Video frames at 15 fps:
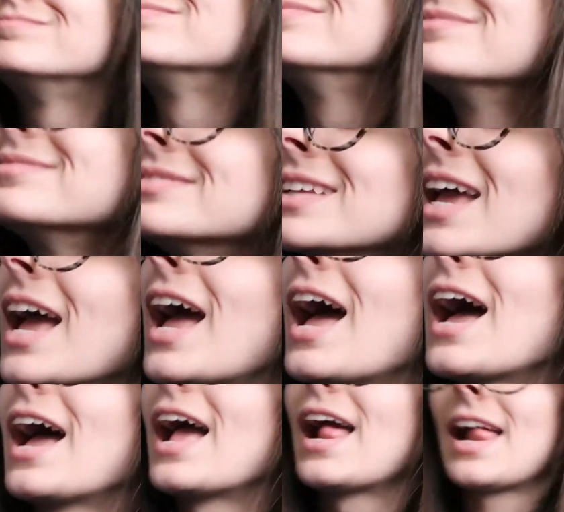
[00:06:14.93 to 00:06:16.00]

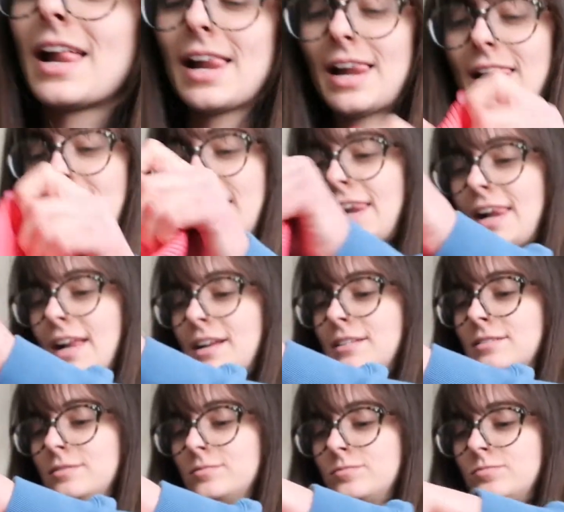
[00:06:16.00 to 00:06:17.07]

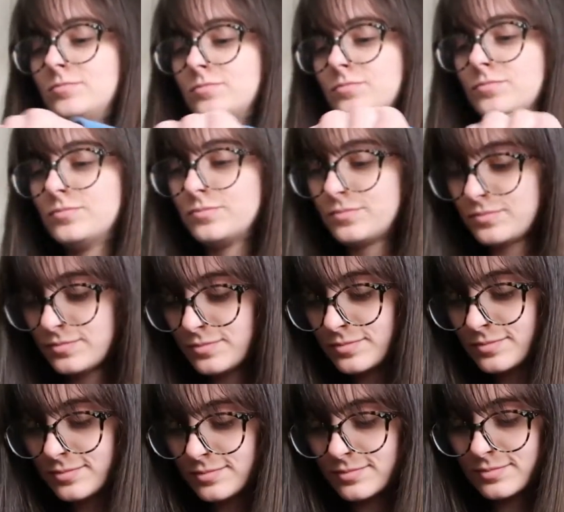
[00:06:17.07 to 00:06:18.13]
No one is speaking in this clip.